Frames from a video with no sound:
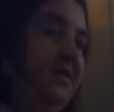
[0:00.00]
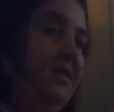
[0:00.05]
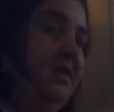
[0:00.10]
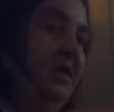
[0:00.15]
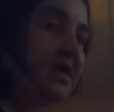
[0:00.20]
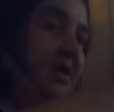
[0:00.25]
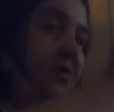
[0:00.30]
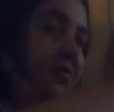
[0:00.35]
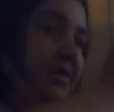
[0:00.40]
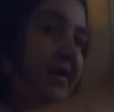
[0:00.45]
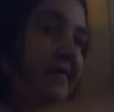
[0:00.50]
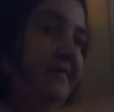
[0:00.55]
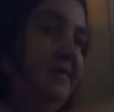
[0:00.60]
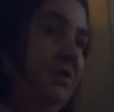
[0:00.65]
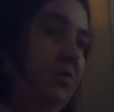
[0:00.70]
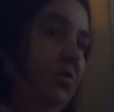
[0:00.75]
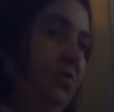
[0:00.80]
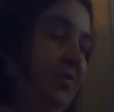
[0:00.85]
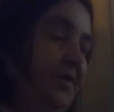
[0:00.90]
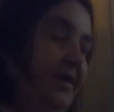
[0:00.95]
Keanu Reeves
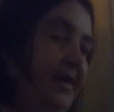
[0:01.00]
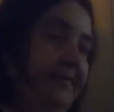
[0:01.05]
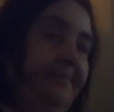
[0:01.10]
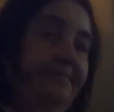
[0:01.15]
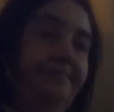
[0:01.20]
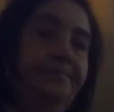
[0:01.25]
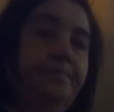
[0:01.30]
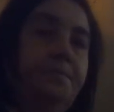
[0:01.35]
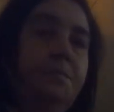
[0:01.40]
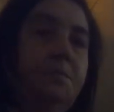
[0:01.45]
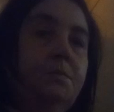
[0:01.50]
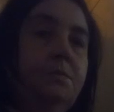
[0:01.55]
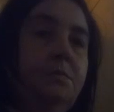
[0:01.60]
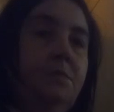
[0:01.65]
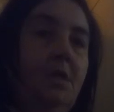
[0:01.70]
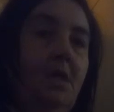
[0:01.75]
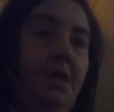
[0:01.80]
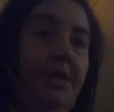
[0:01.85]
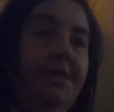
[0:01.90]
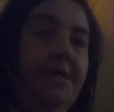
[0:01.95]
and all that.
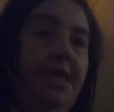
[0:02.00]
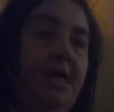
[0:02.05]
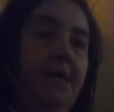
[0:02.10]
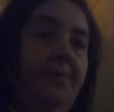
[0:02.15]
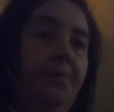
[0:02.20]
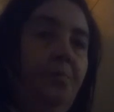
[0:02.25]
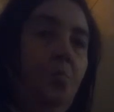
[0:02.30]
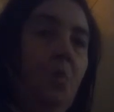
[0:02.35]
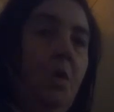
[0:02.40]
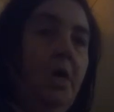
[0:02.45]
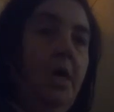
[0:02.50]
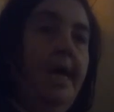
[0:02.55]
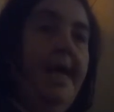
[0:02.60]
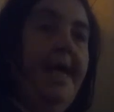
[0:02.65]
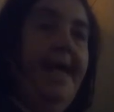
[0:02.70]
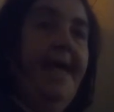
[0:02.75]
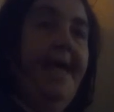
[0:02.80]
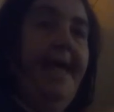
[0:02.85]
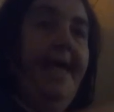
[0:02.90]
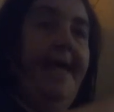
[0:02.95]
Okay?
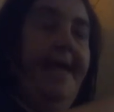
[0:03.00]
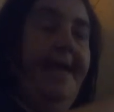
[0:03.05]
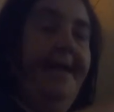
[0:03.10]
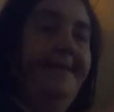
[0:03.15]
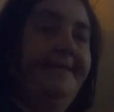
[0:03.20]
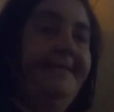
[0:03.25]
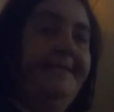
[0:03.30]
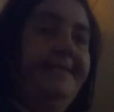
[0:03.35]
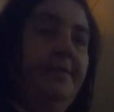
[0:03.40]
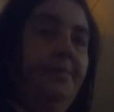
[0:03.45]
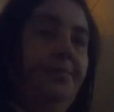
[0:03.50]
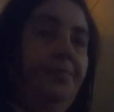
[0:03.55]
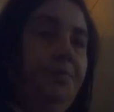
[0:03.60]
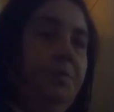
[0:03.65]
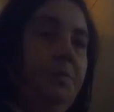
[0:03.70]
And